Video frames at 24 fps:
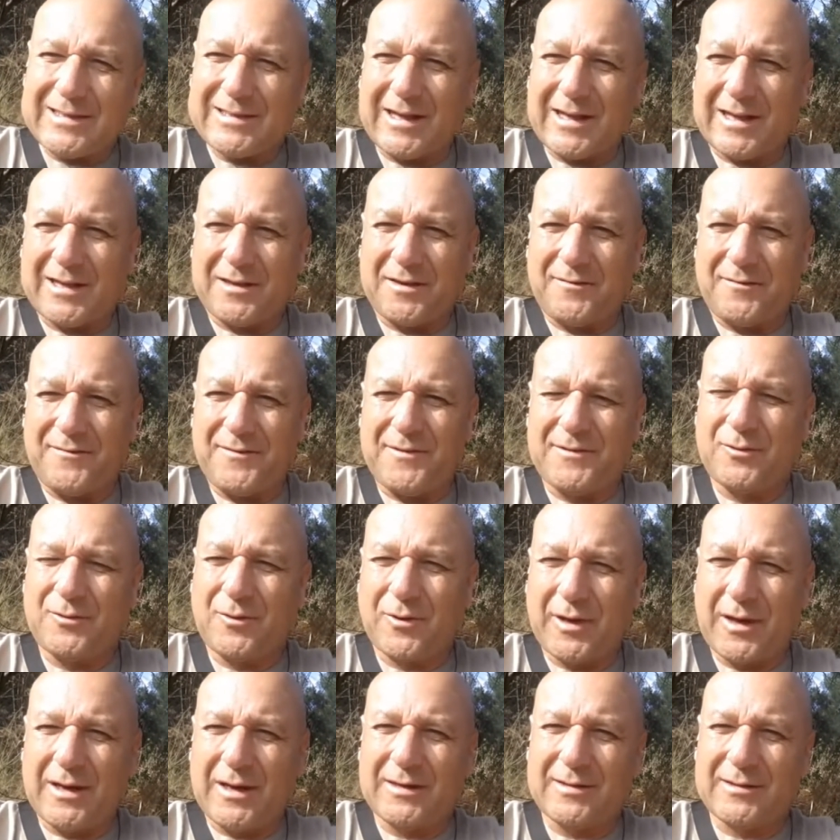And
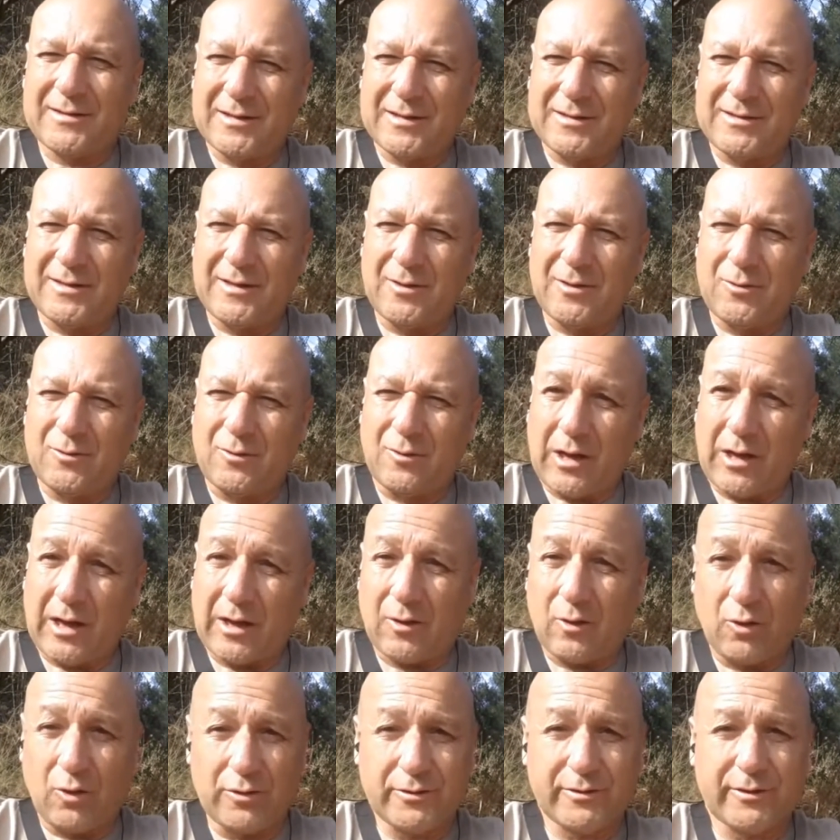that sacrifice
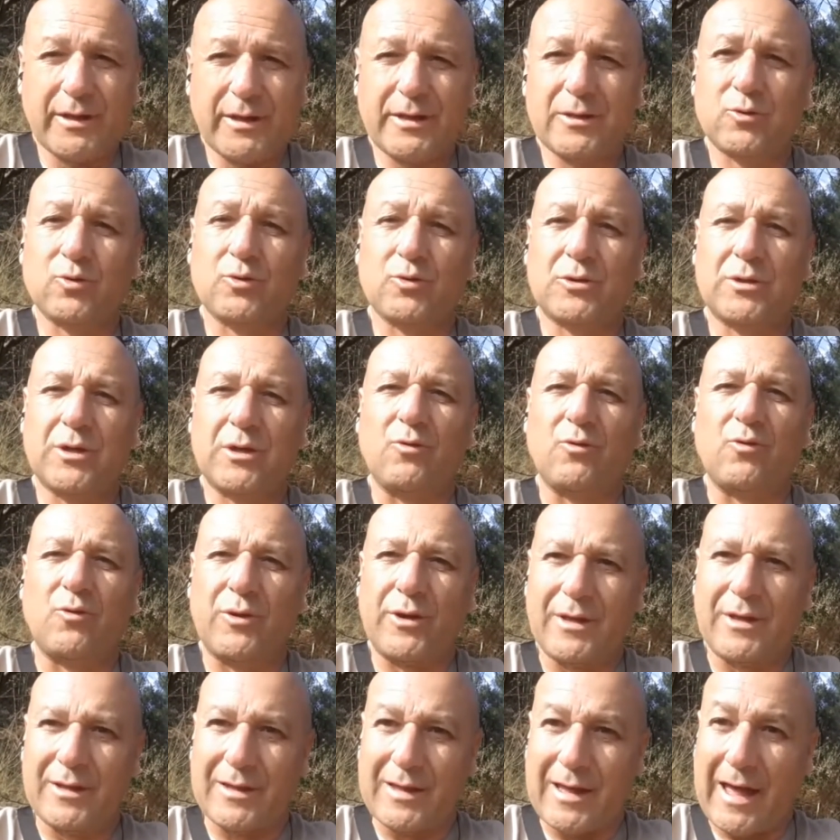that he is
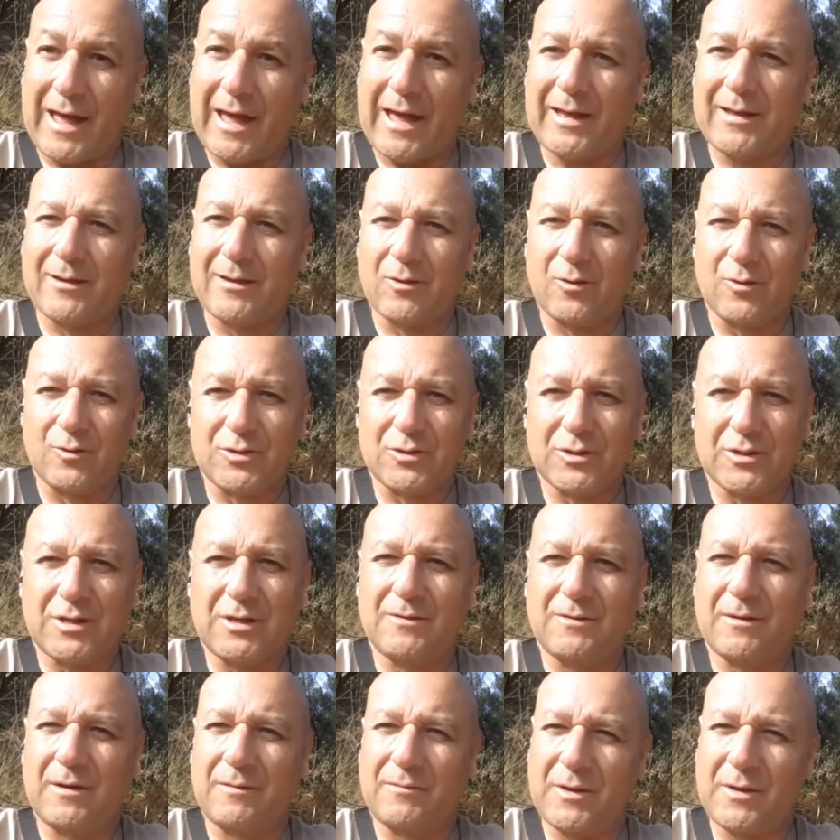doing at
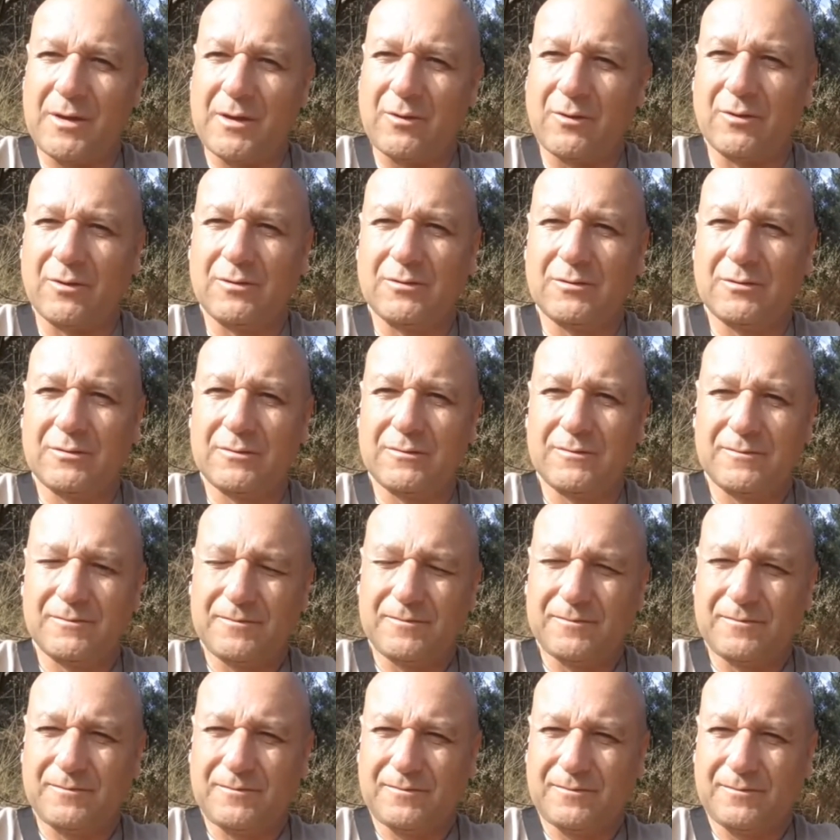the risk of his
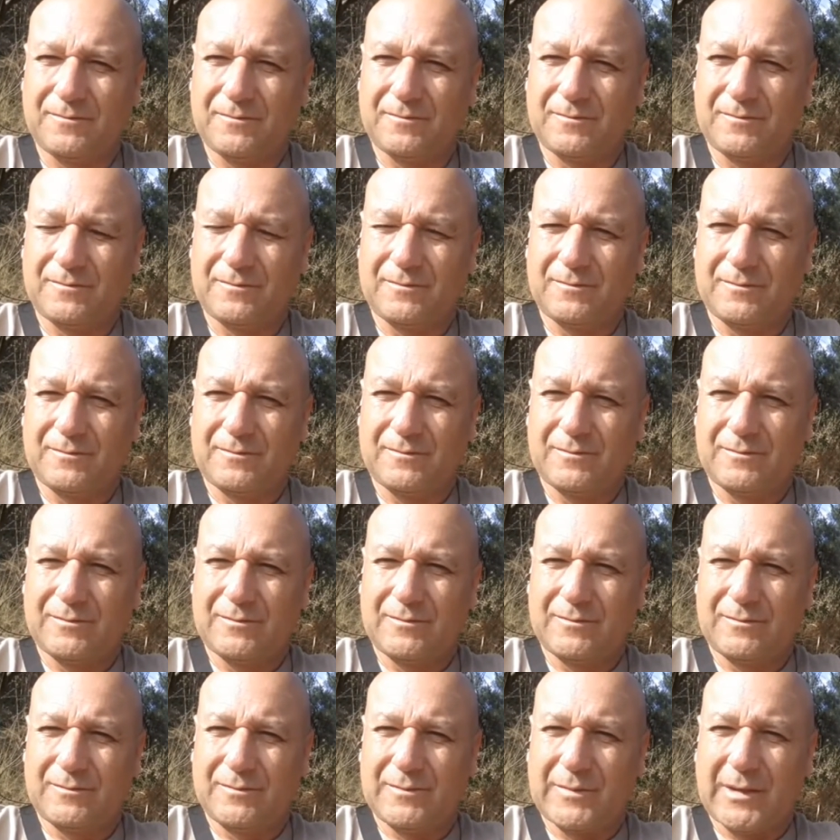safety, my
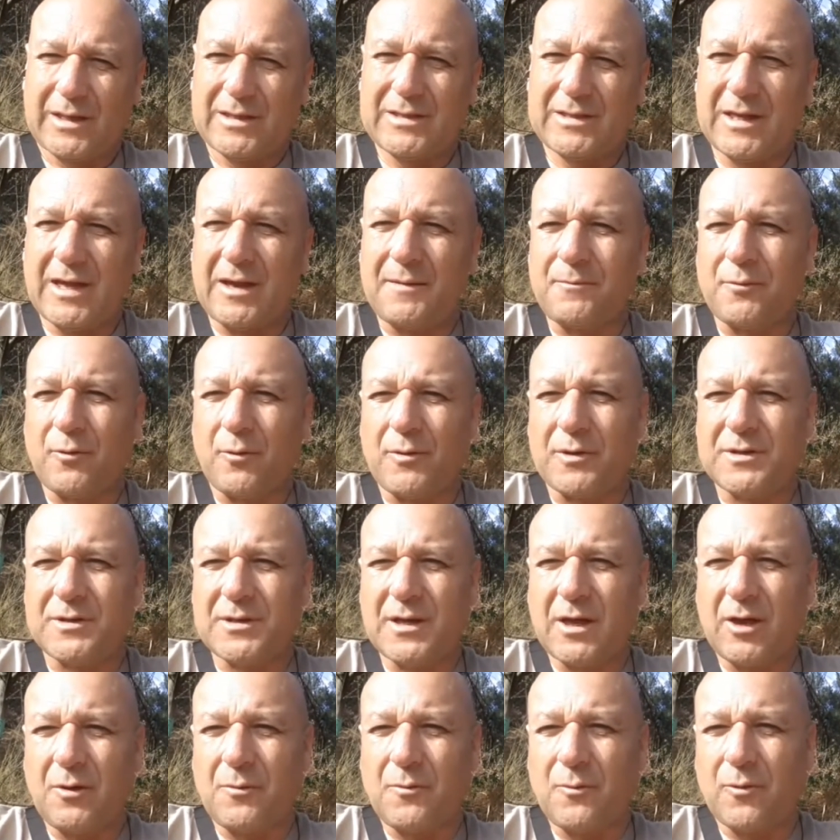friends,
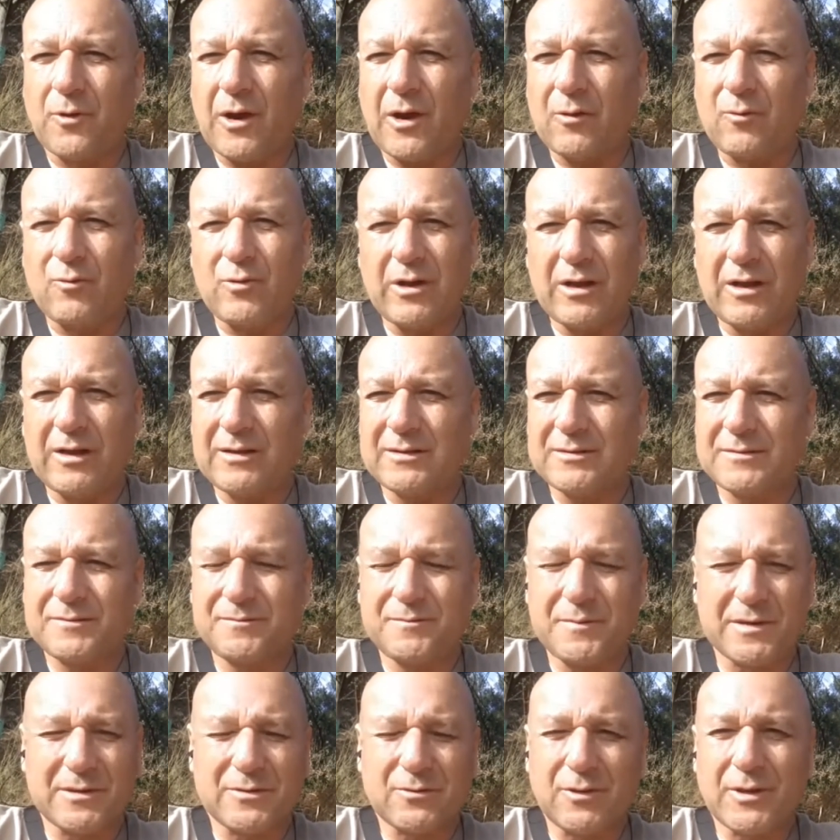has been
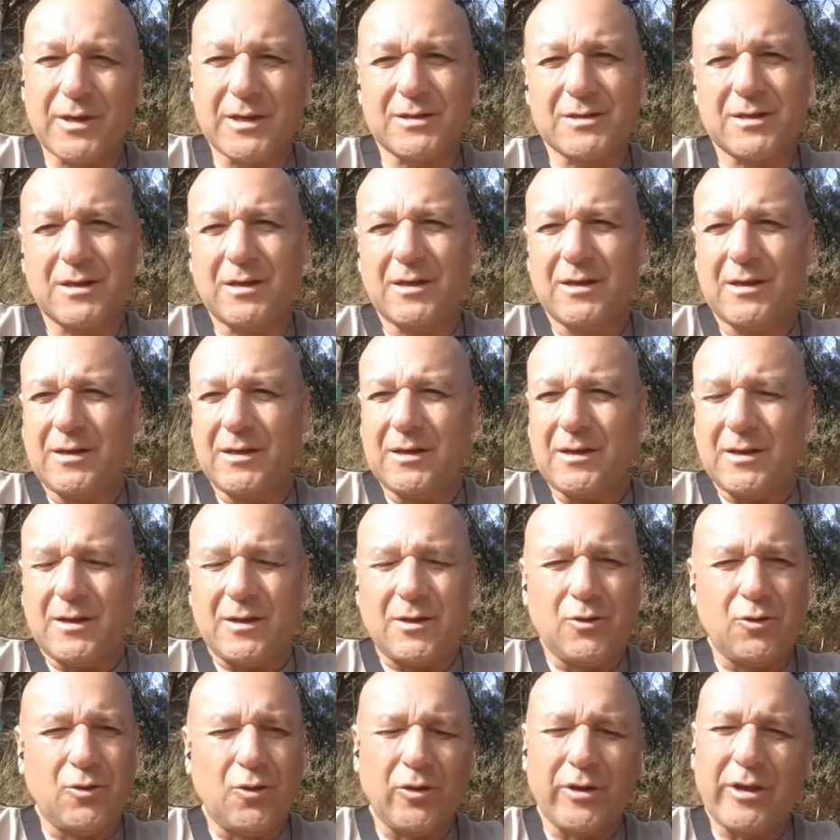taken advantage of by
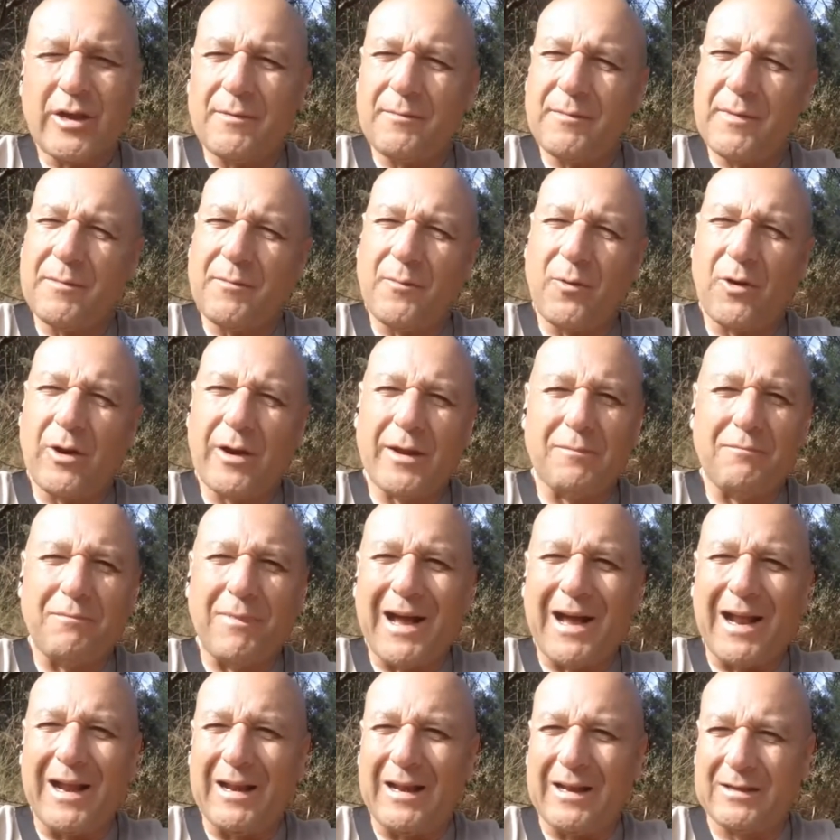some people
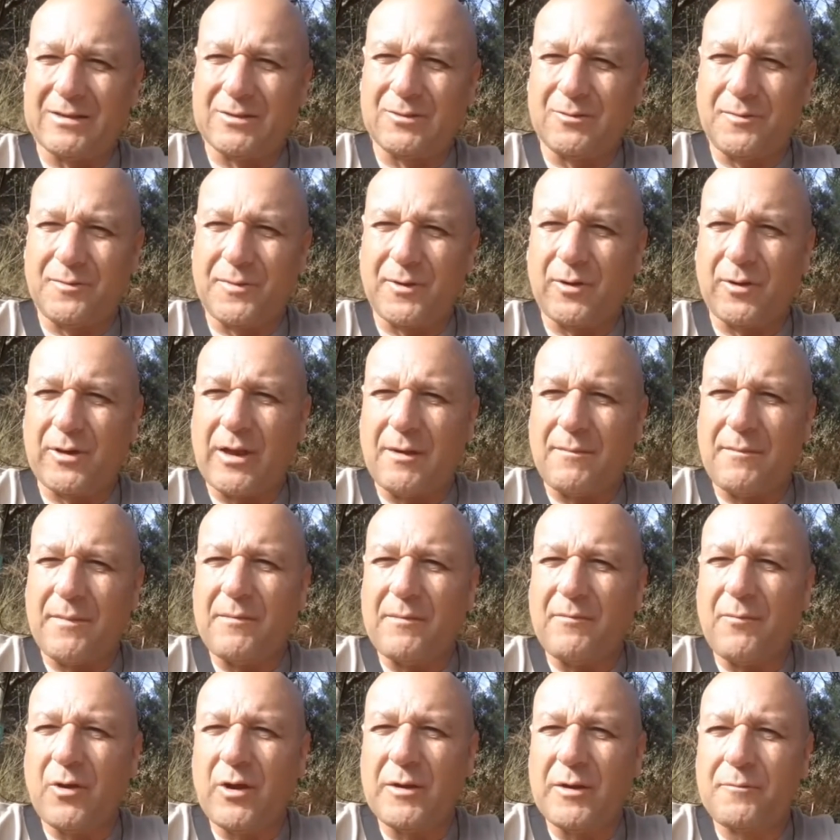that may
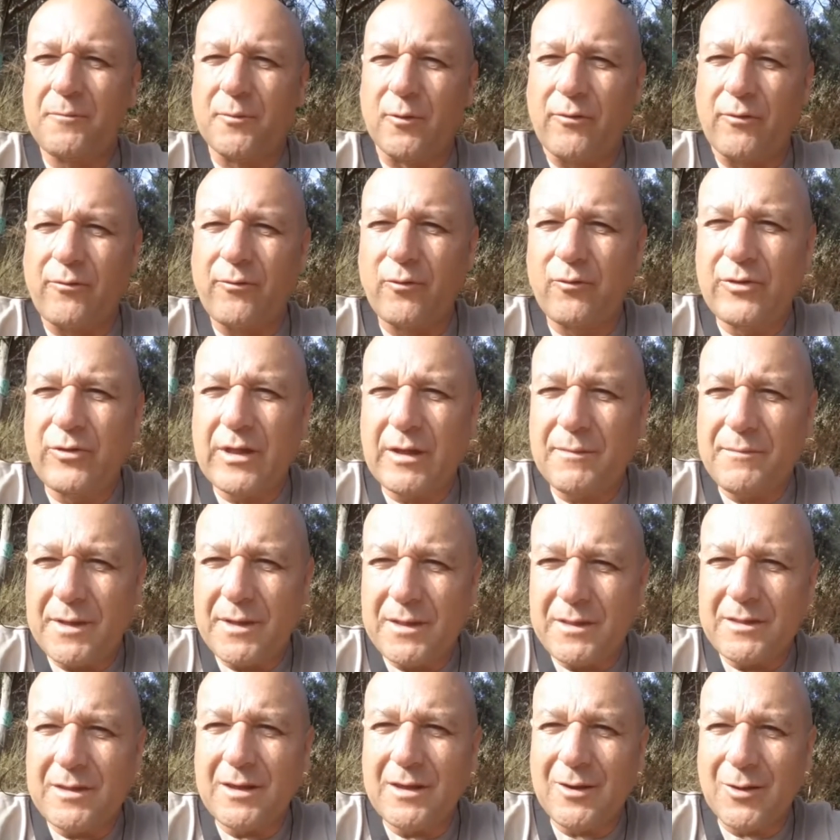not be
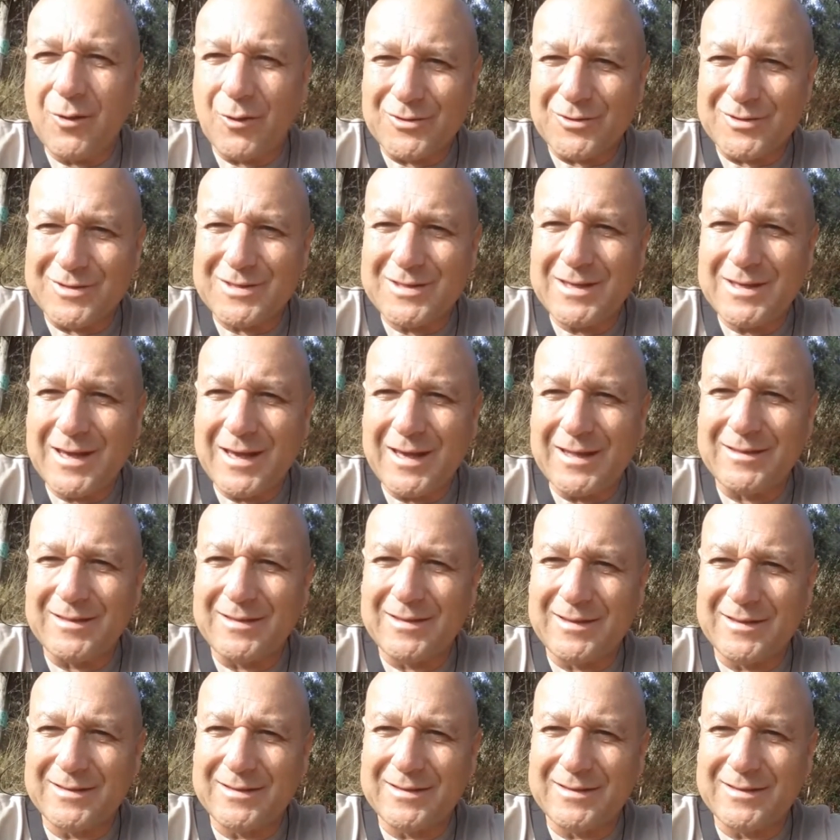bad, but they are